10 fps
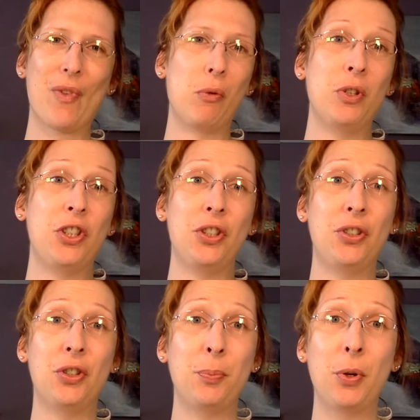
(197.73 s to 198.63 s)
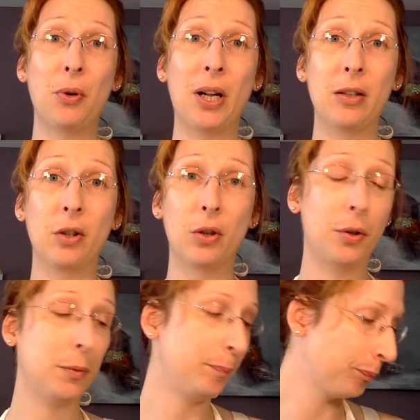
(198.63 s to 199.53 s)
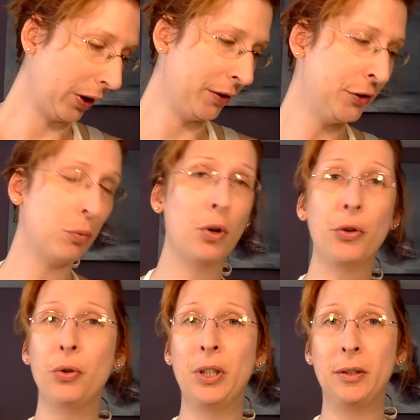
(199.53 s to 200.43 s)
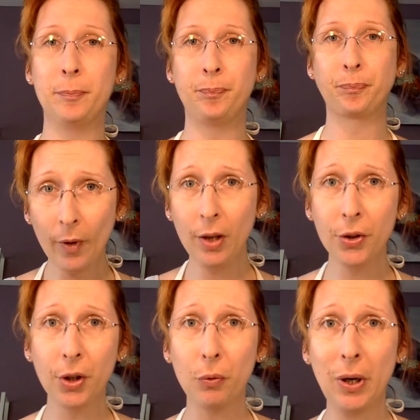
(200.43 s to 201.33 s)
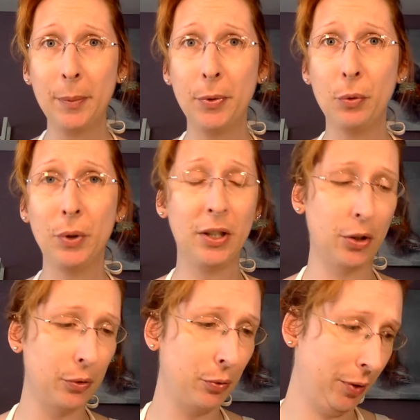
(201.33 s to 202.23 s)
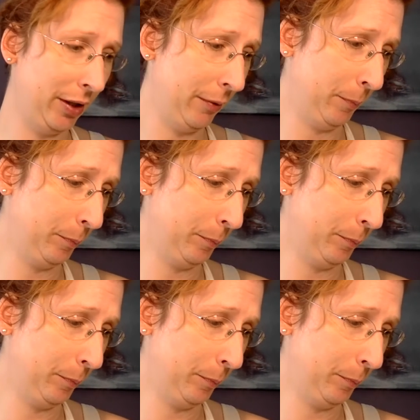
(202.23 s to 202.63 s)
which is just pure alcohol. It's what you can, you know, wipe your windows with.